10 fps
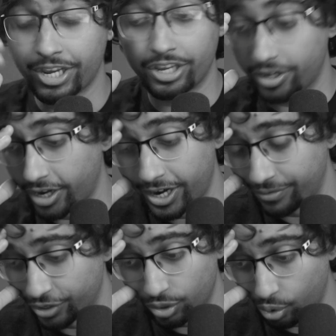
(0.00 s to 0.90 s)
god, I've
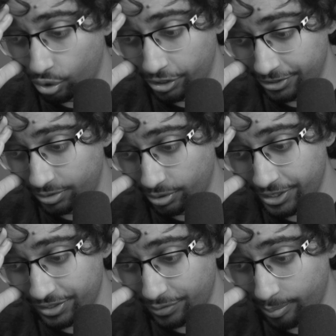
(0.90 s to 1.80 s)
heard horror
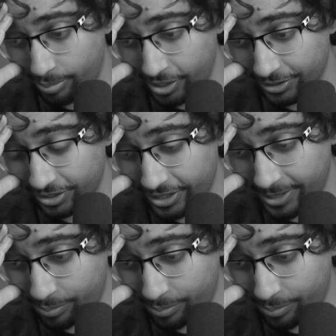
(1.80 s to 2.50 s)
stories of the bugs on that